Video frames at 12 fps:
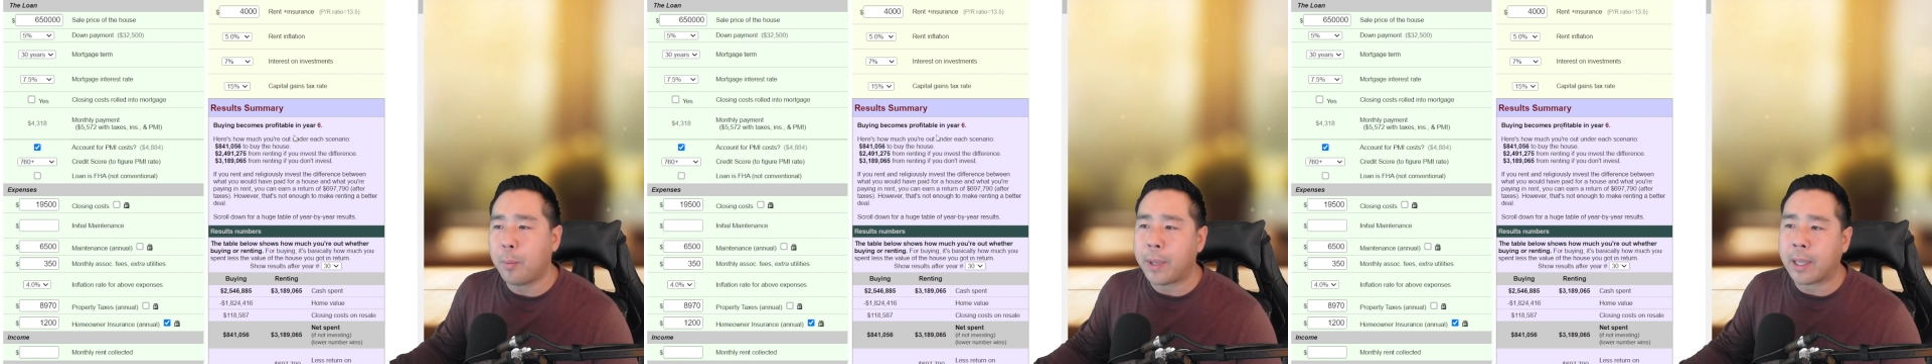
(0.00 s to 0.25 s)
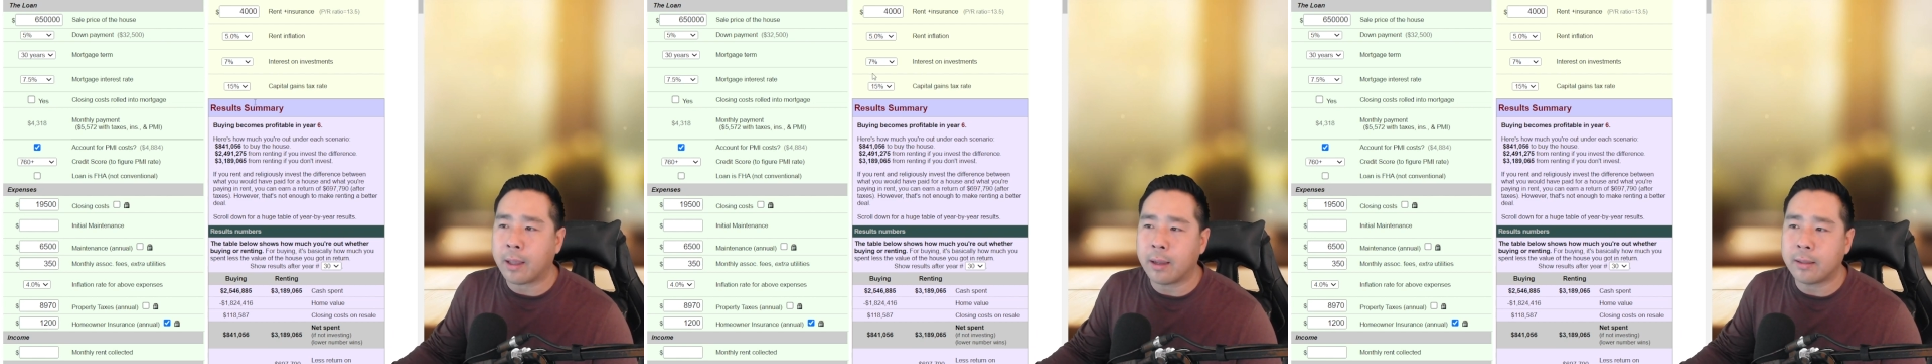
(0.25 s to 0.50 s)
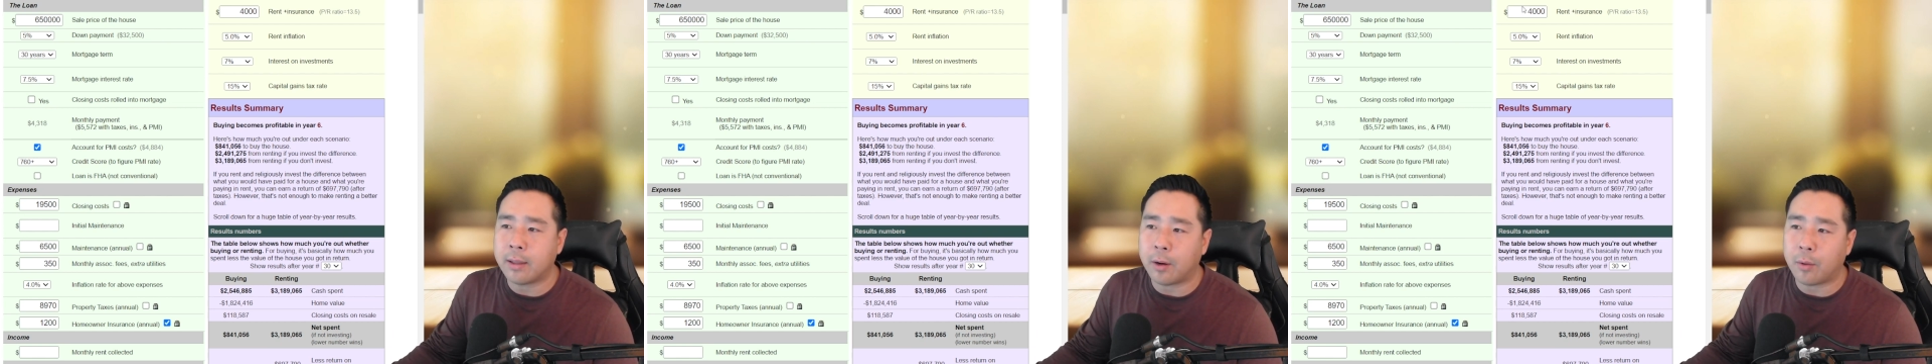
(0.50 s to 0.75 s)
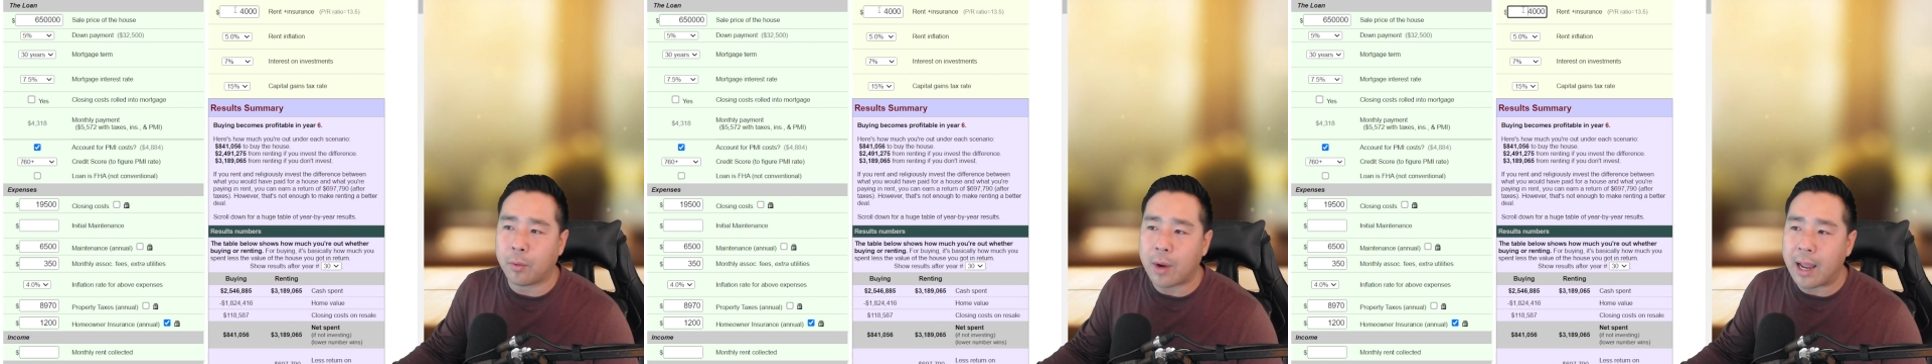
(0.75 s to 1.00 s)
because their
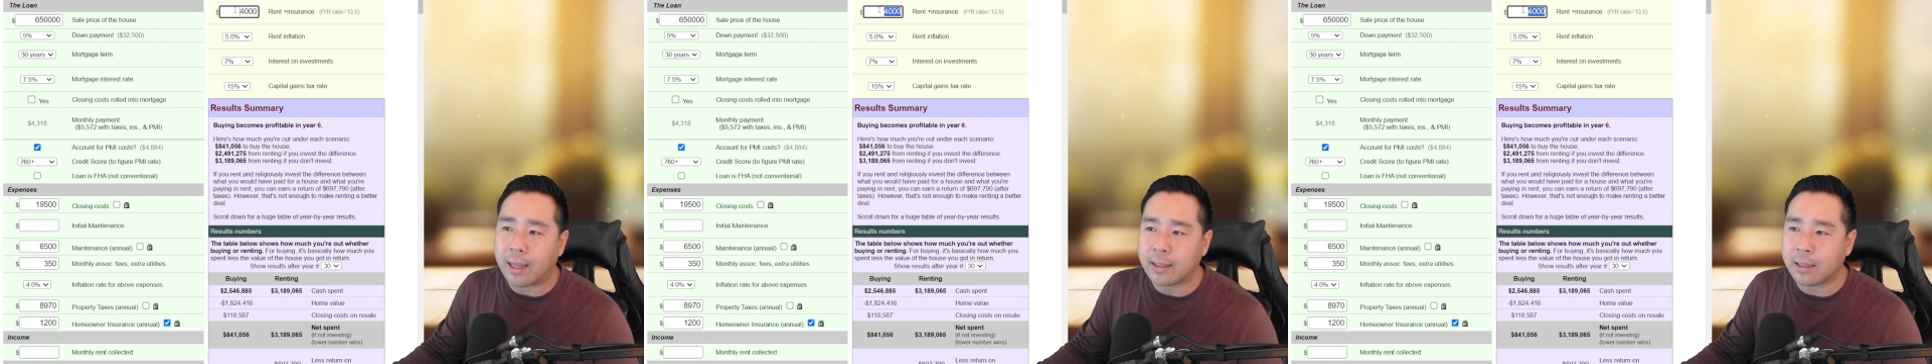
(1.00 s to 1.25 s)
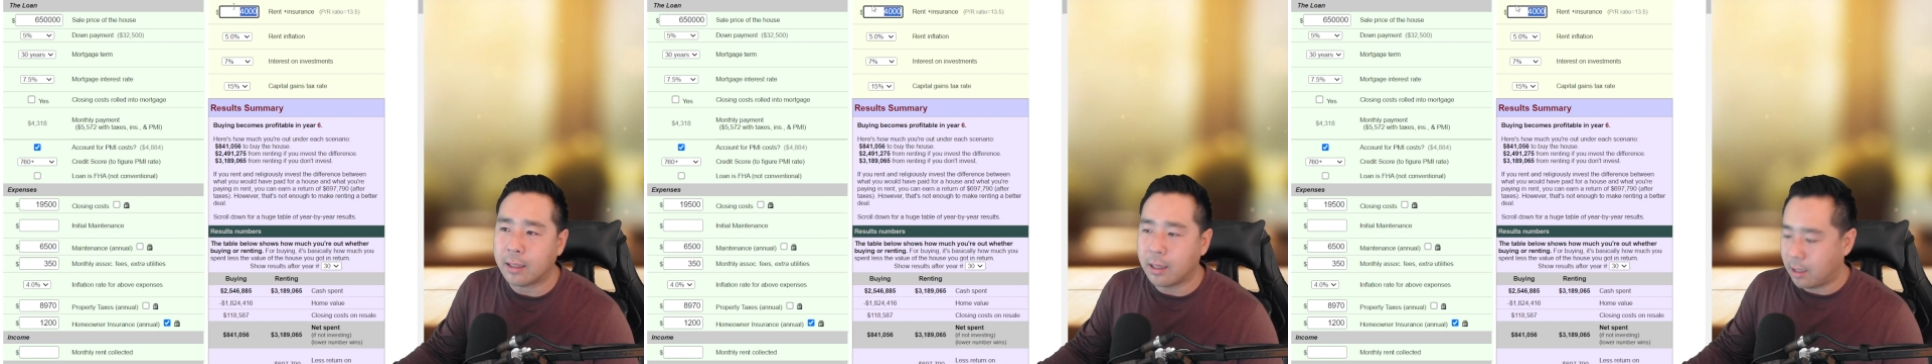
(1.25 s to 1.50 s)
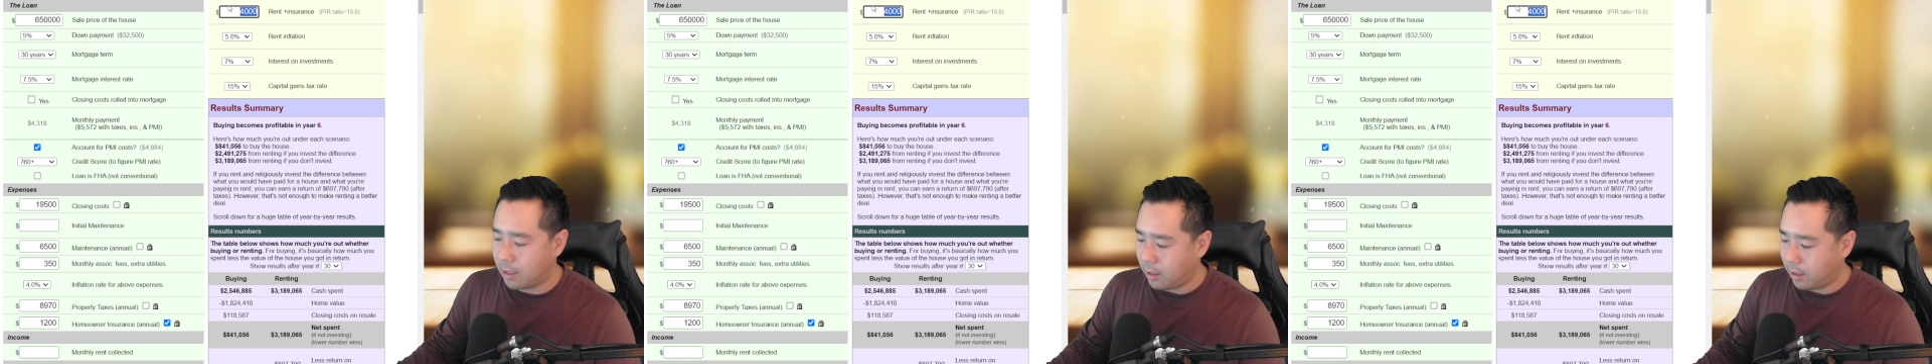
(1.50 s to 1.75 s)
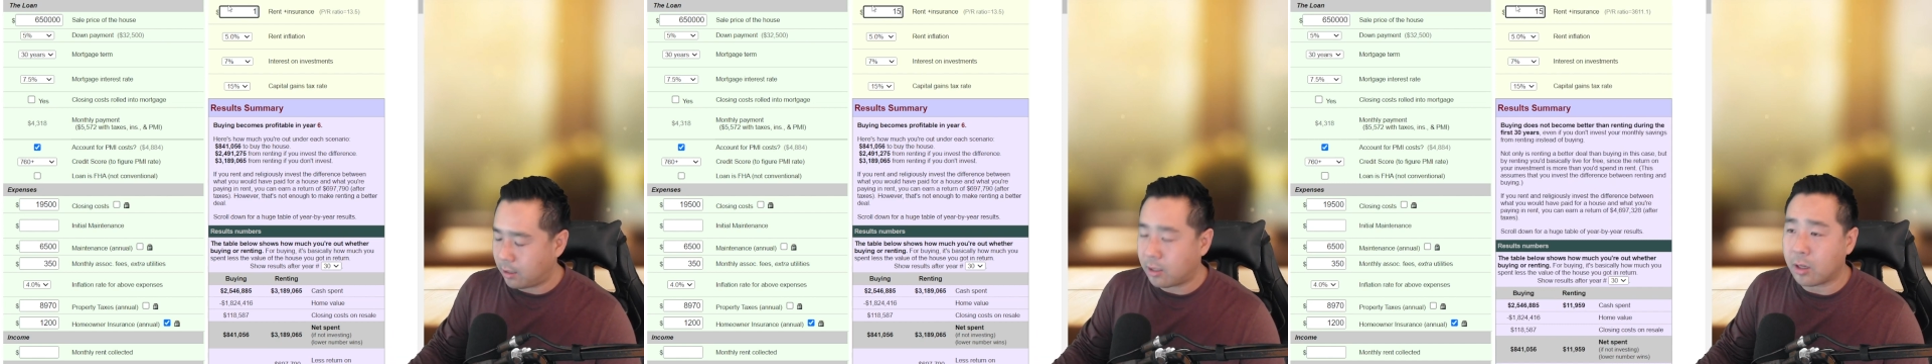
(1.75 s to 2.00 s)
rent
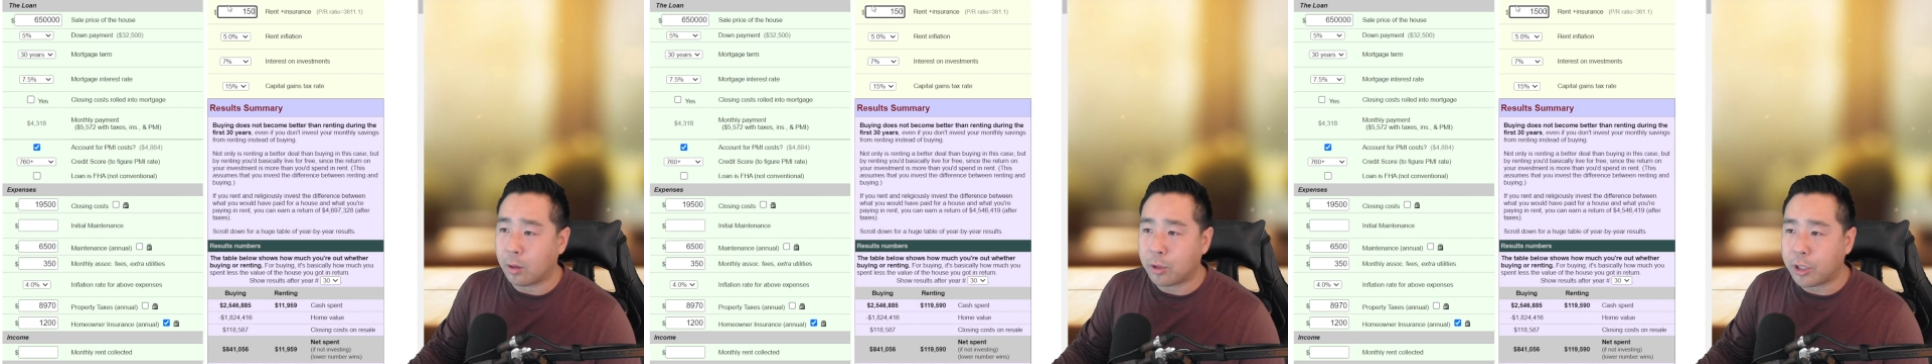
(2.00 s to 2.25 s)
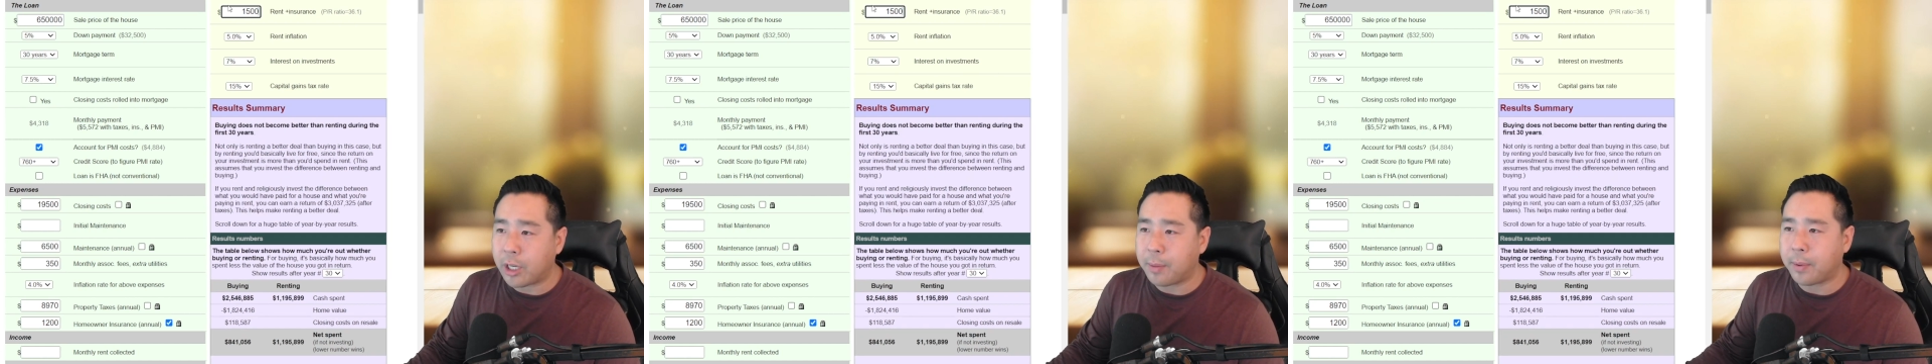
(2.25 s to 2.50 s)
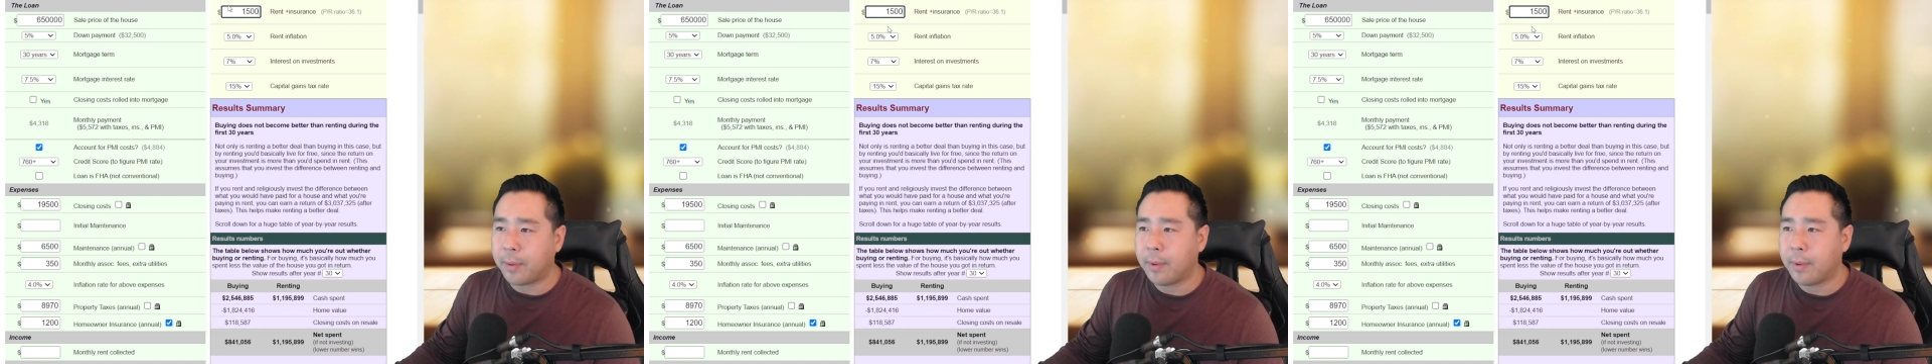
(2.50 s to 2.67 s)
is so cheap